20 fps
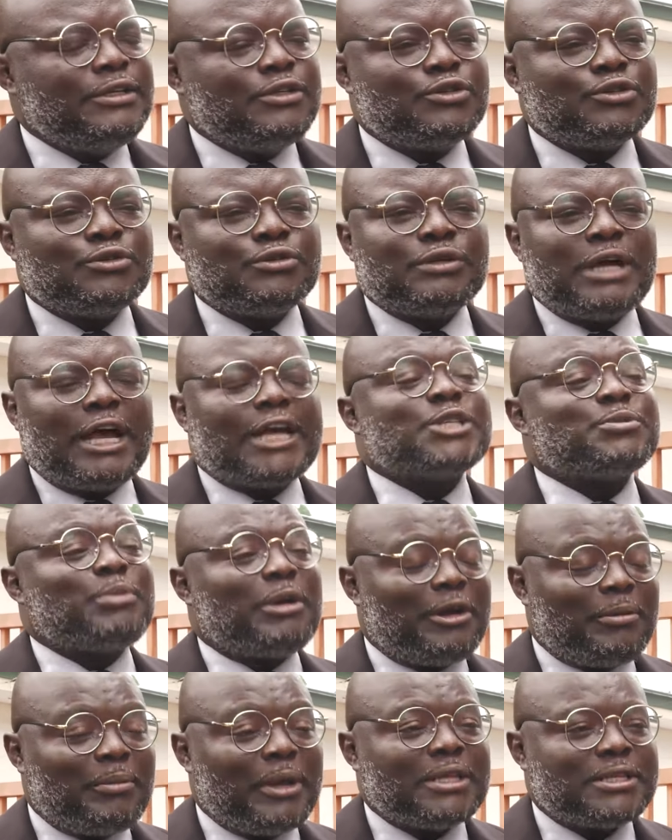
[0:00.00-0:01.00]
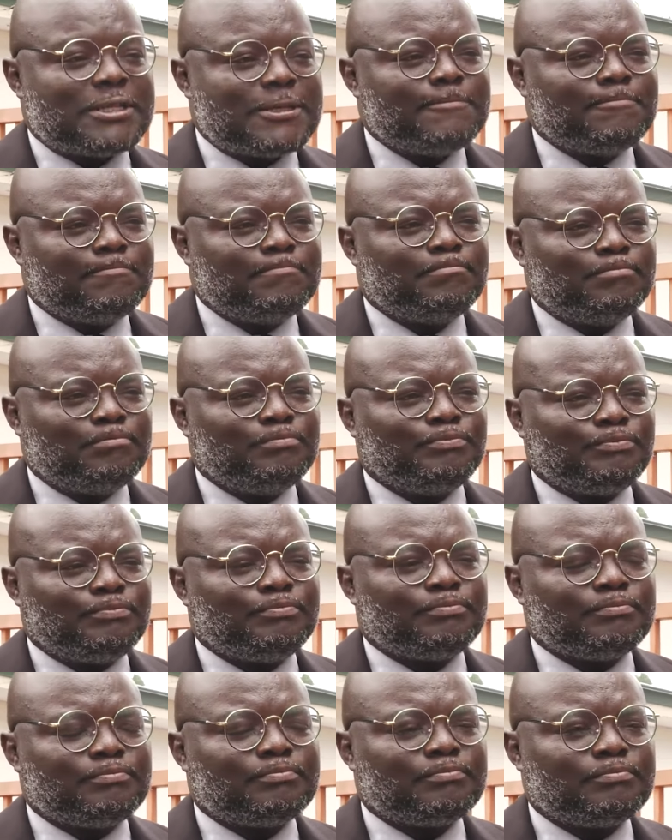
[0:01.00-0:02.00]
to experiment. My
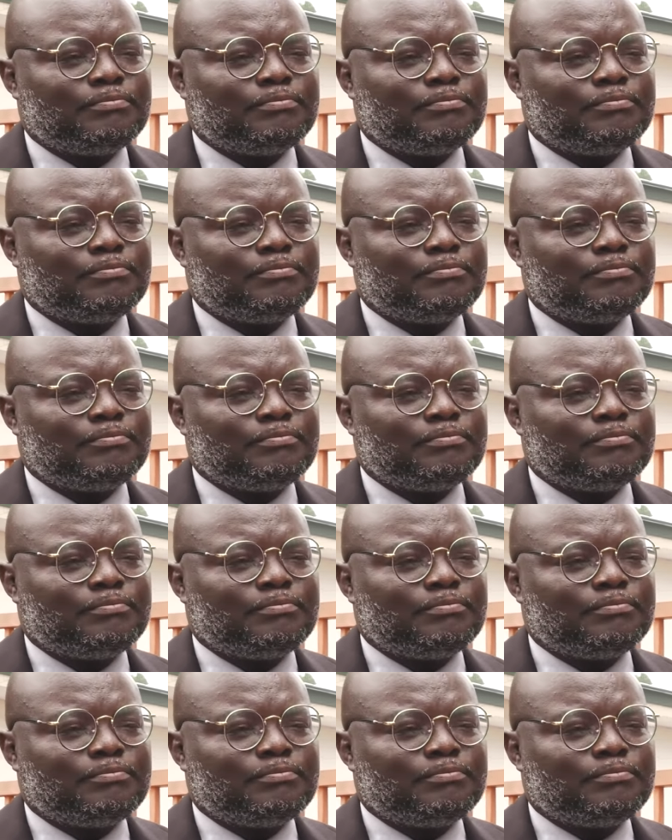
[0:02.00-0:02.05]
last